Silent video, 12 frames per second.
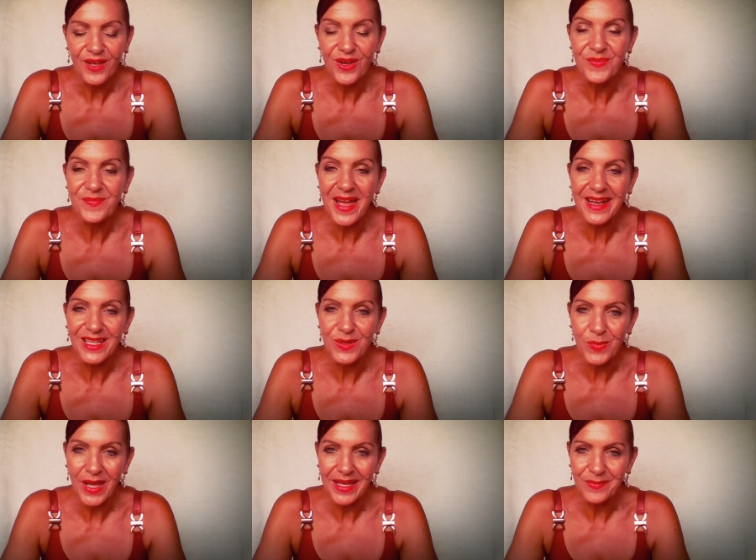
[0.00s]
Om Mani
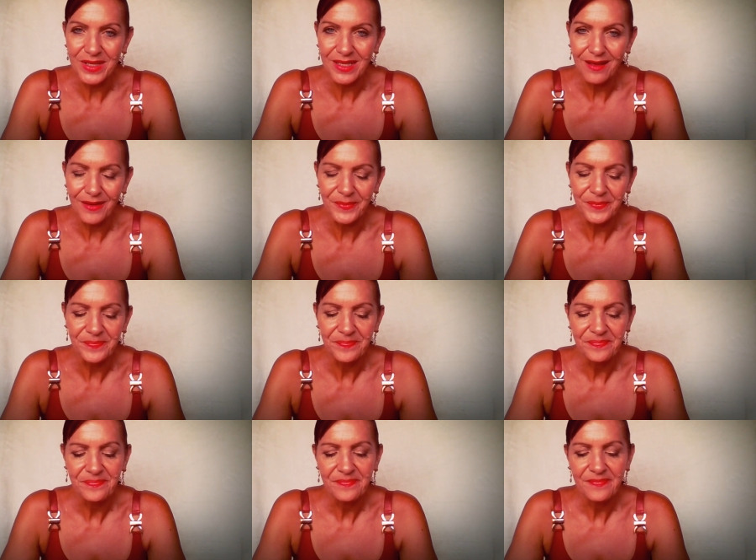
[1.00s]
Padme
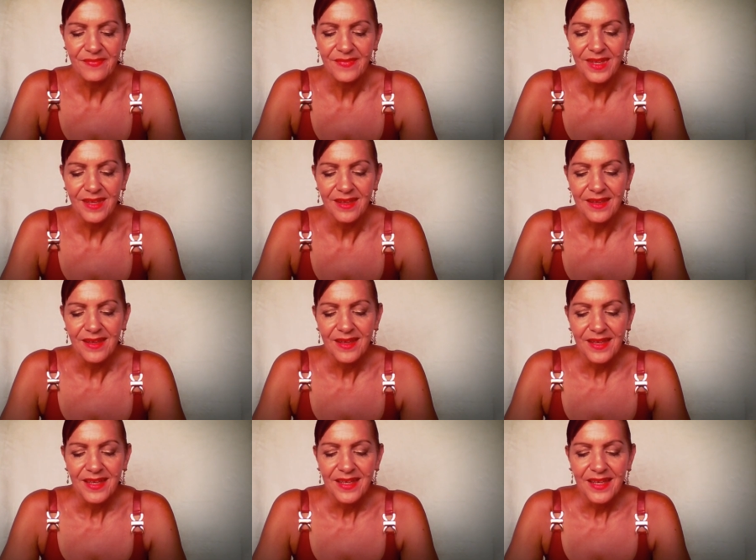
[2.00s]

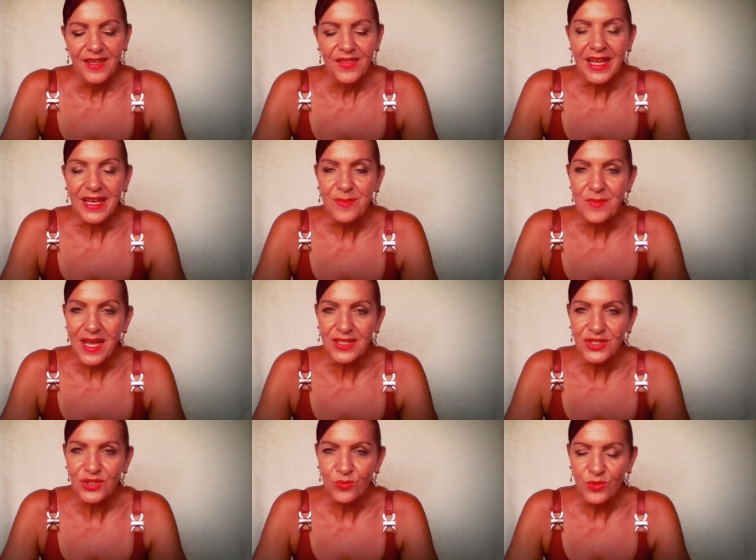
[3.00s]
Hum. Then
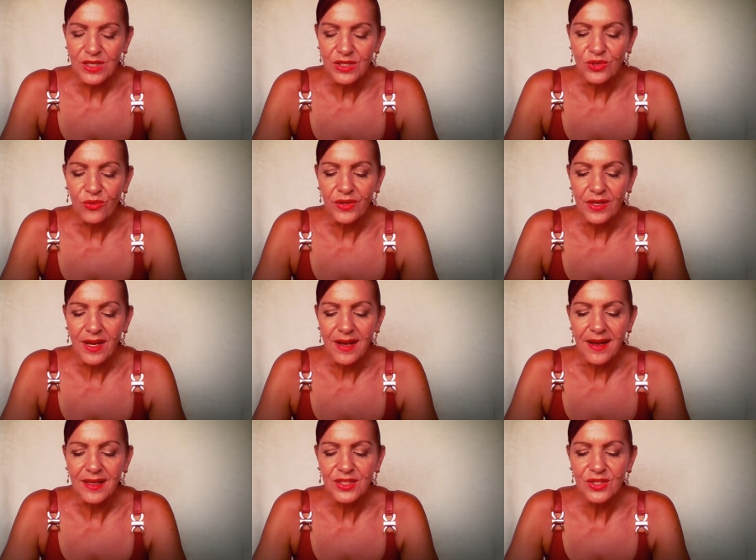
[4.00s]
imagine within your own
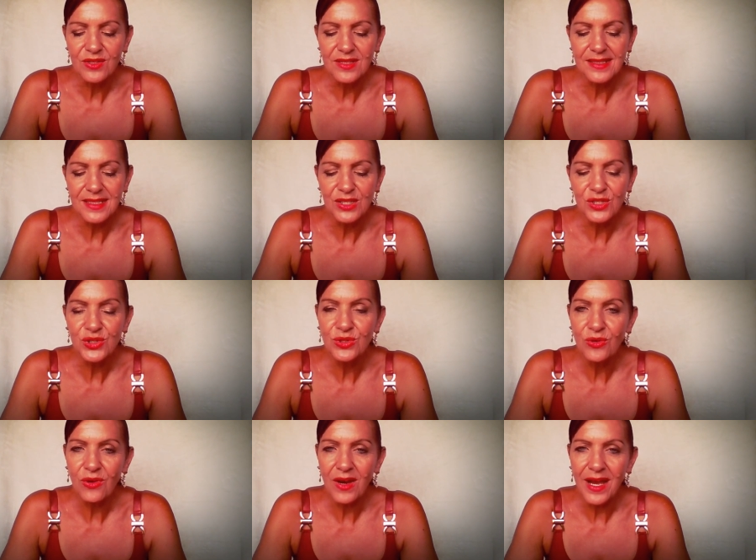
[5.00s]
heart you can see two
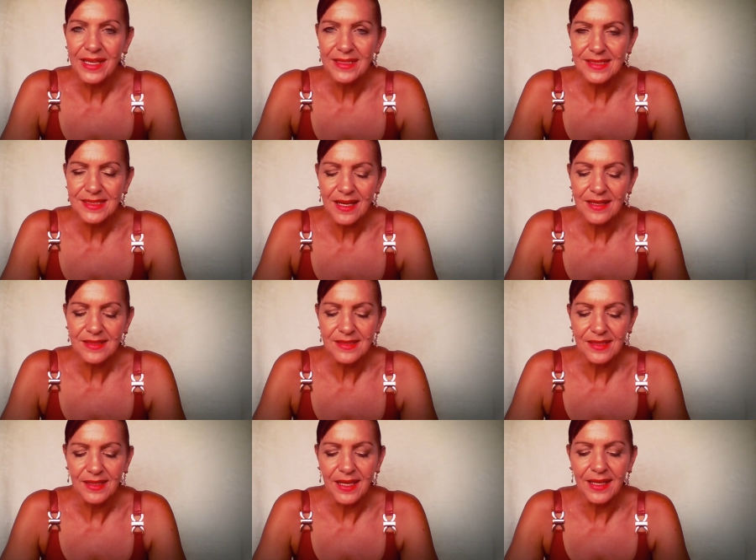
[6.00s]
cranes
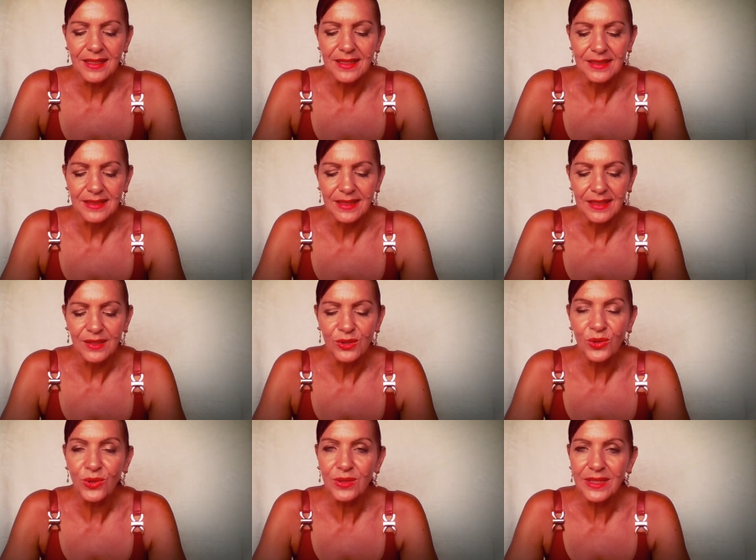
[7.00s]
dancing elegantly,
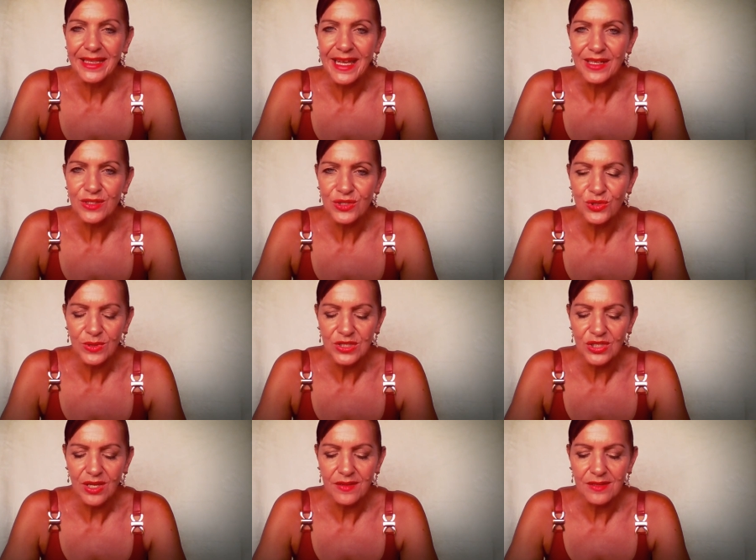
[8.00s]
calling out to
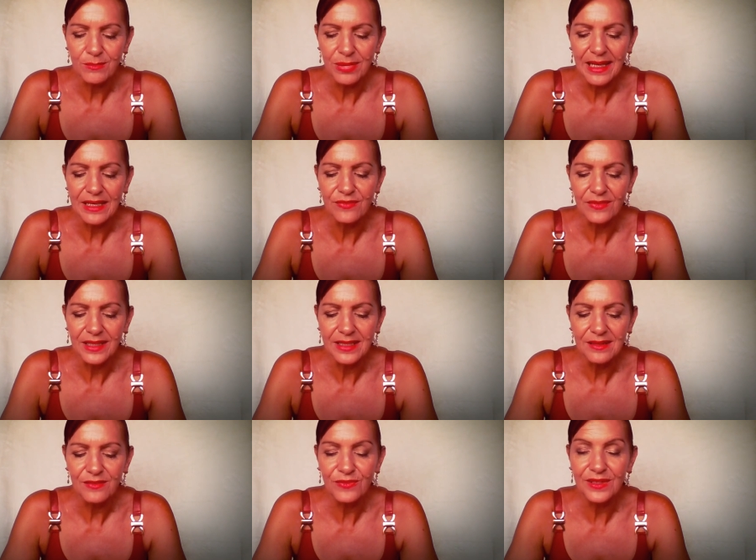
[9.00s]
each other playfully,
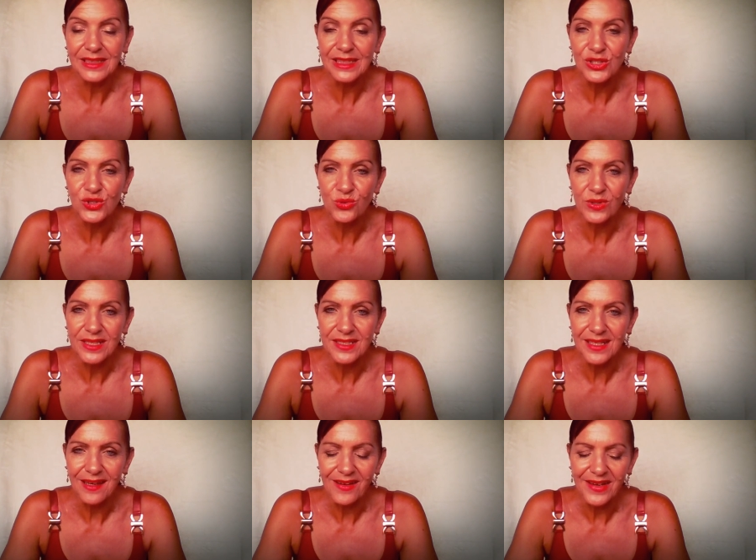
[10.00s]
feeling joy and
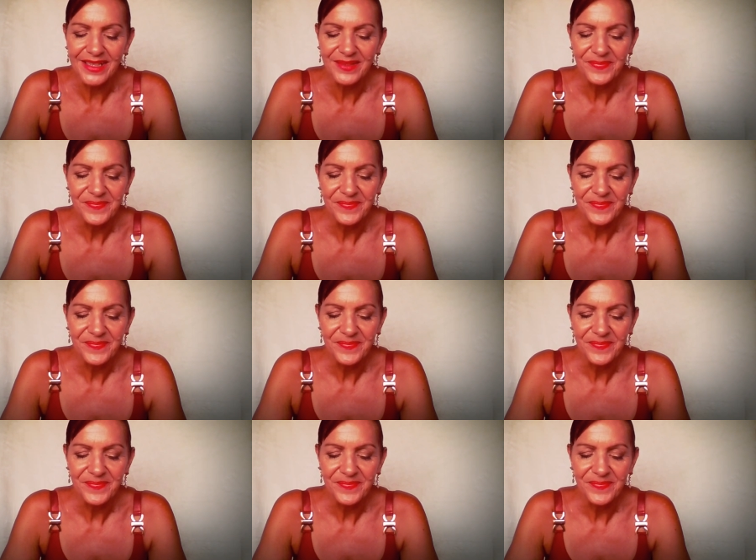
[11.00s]
delight.